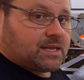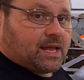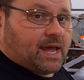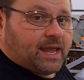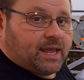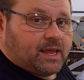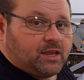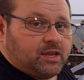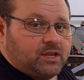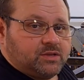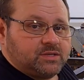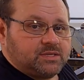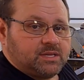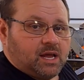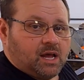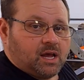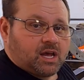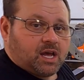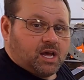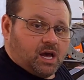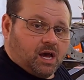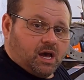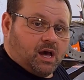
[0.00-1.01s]
it's like using
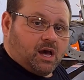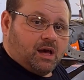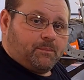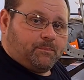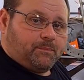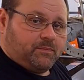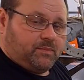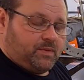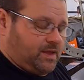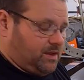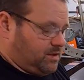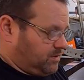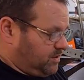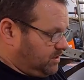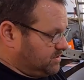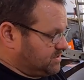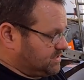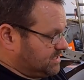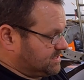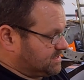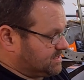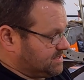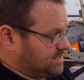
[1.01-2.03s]
a cup. They'll
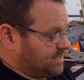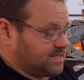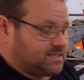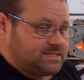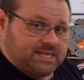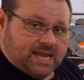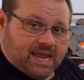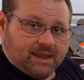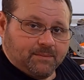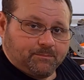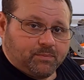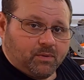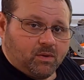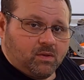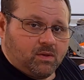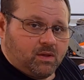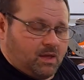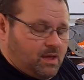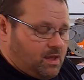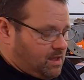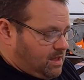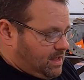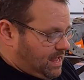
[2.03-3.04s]
use this as an
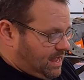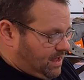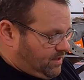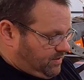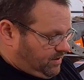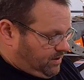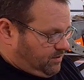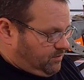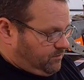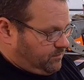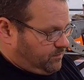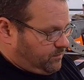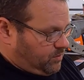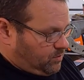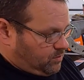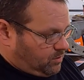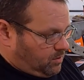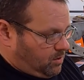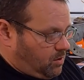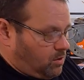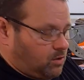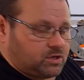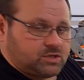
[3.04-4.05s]
example, how you're
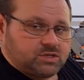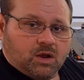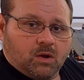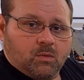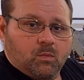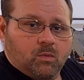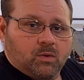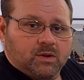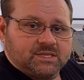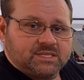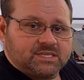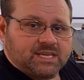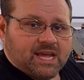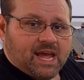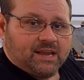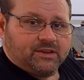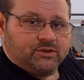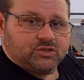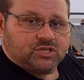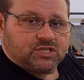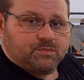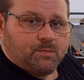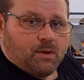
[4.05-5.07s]
large on one
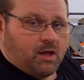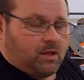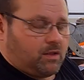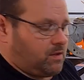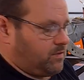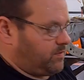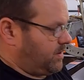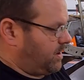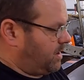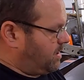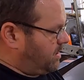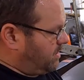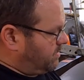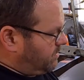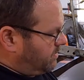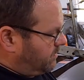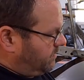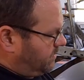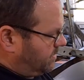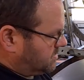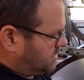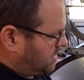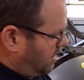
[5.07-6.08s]
side and you're small on the
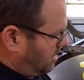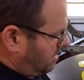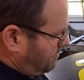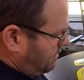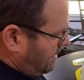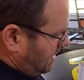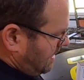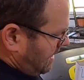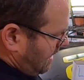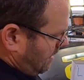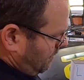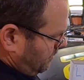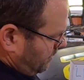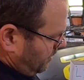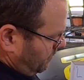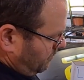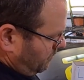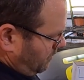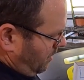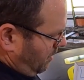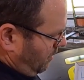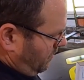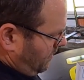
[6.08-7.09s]
other. And they'll talk about how when
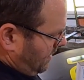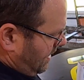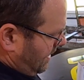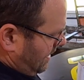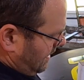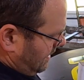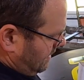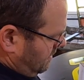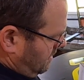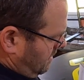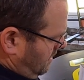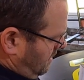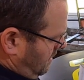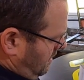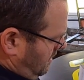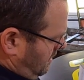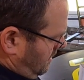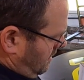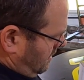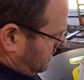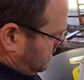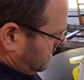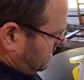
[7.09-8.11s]
you roll that
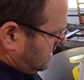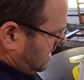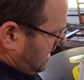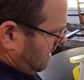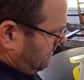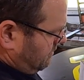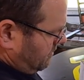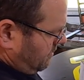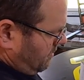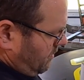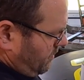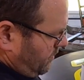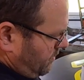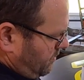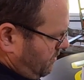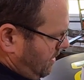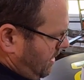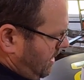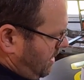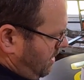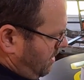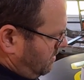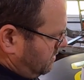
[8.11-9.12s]
on a table or on the
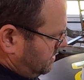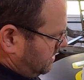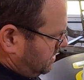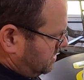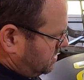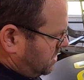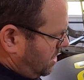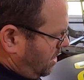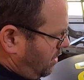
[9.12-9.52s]
ground, it